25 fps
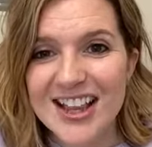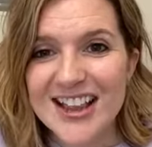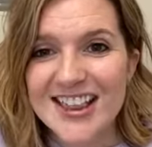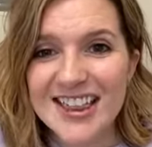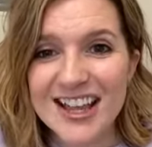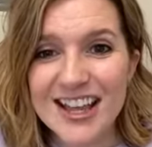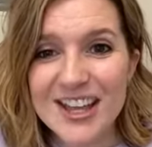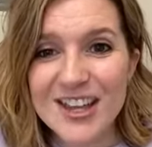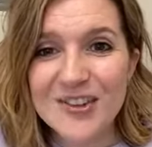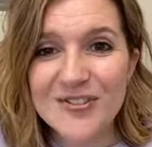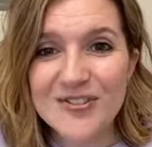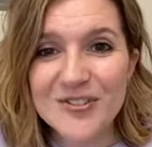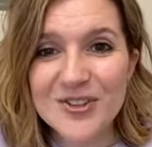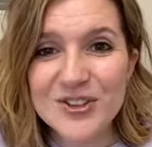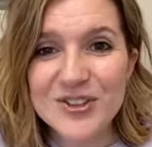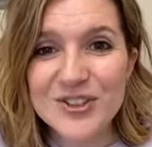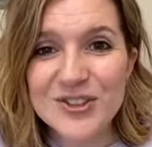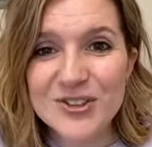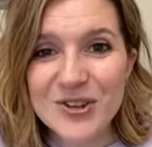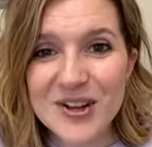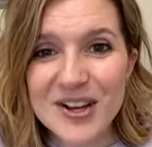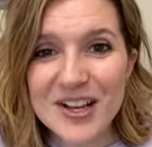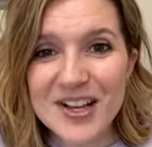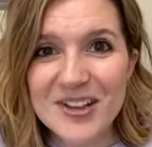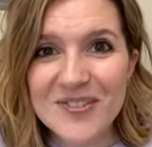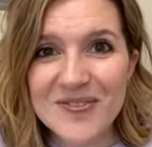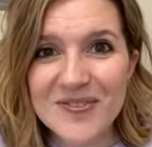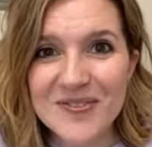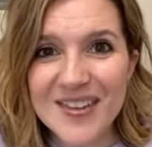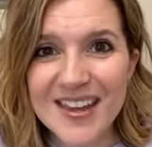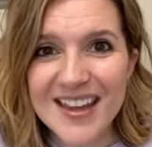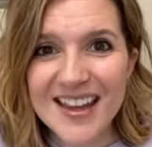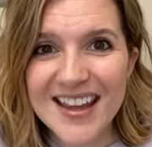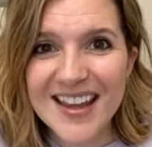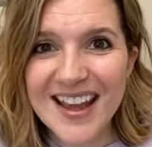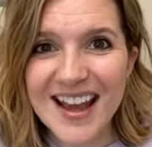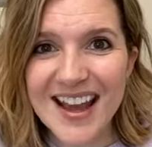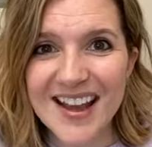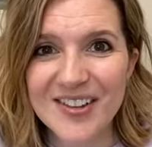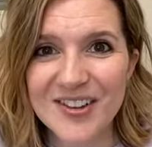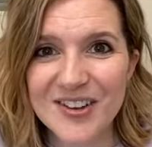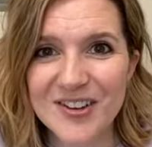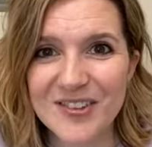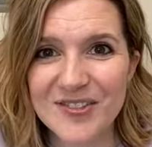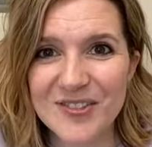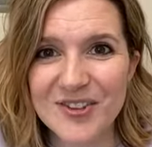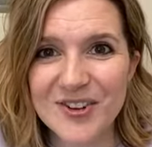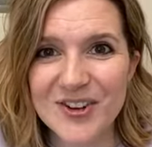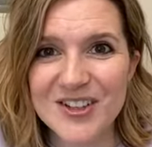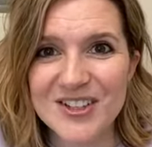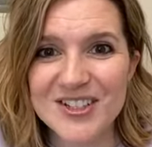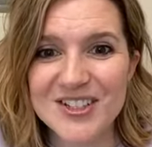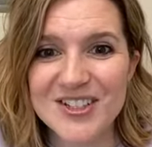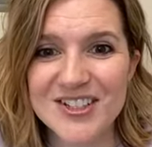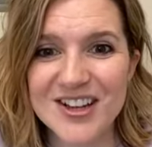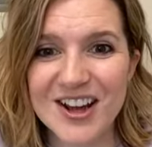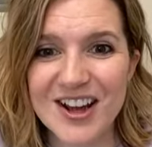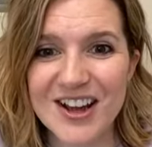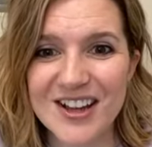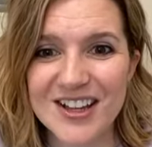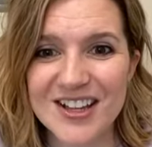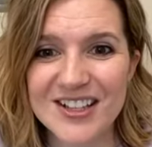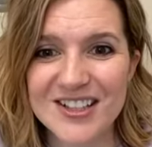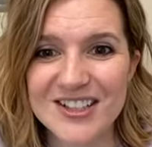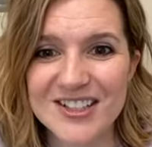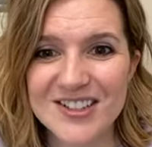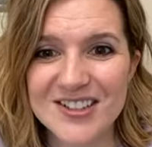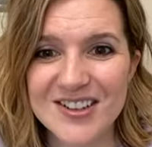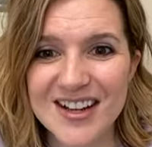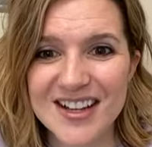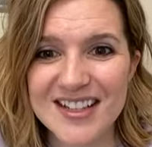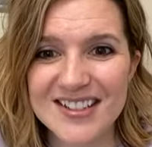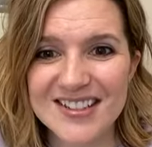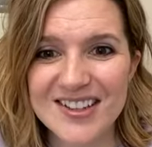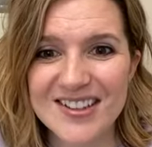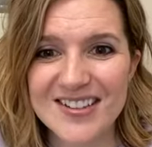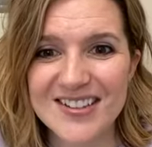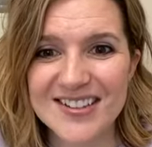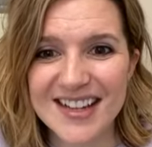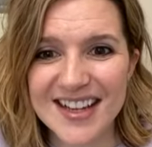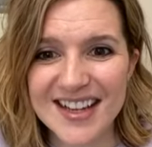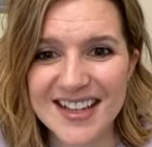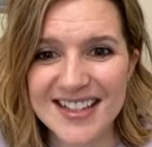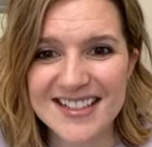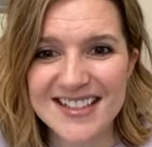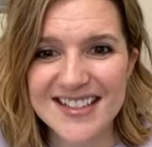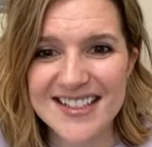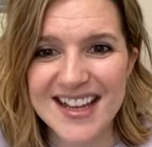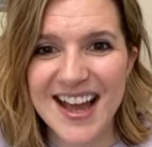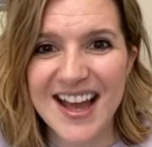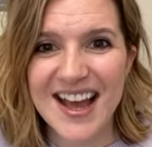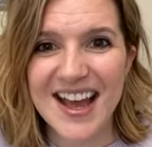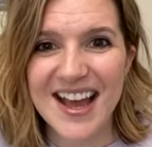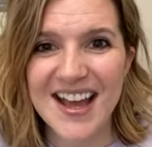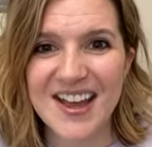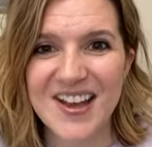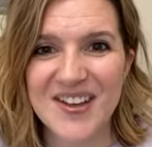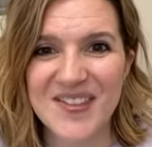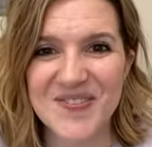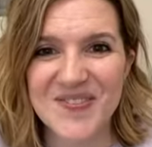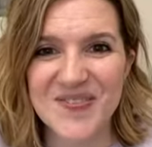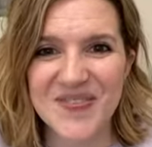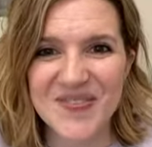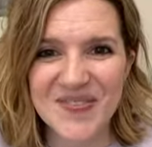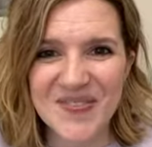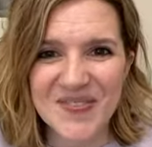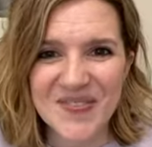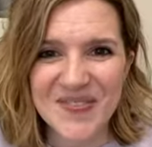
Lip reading: Thank you for joining me. I look forward to talking to you guys all next time.